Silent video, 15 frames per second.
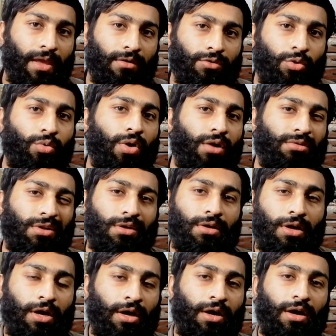throughout
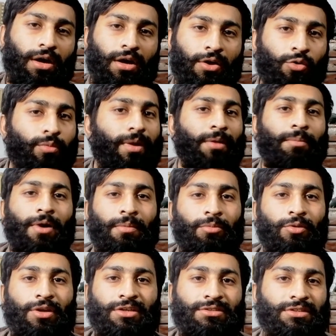the human
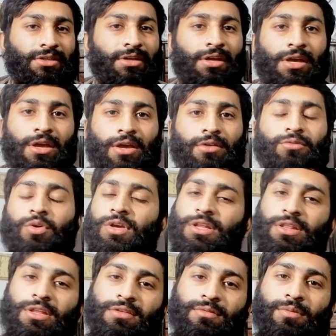population. So in
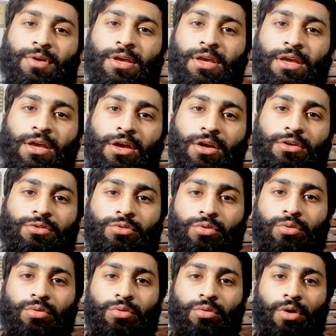this way,
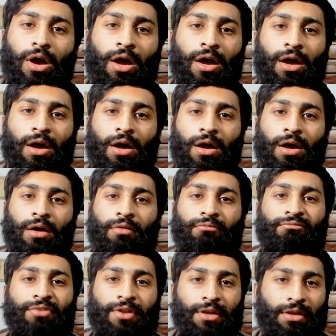you
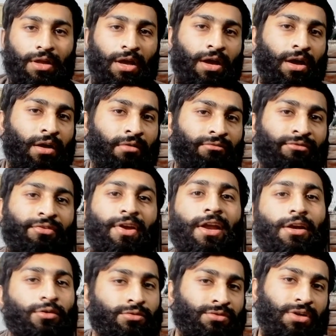will fail
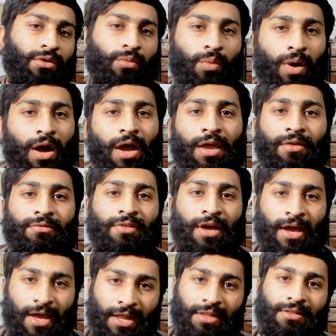to survive the
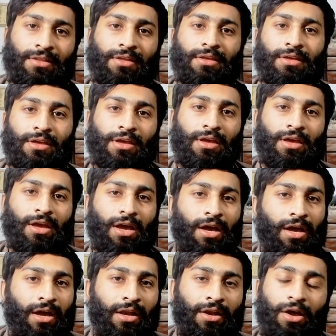healthy
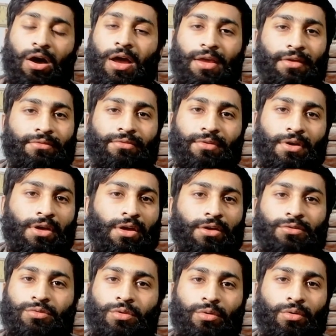life.
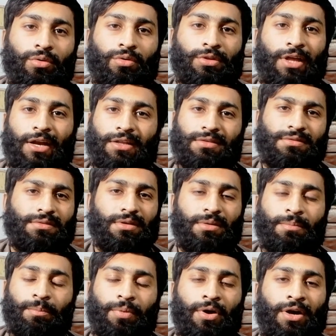So that is
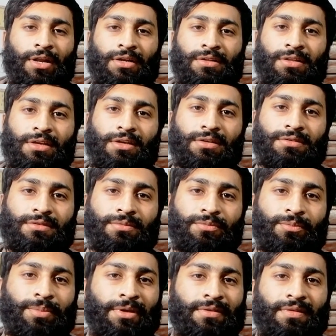important things.
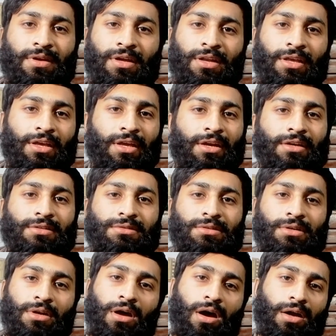Basically, it is
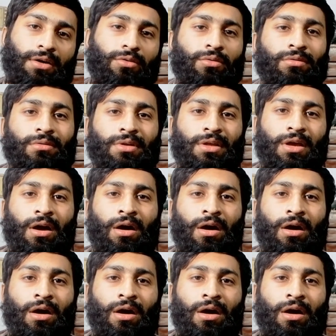not only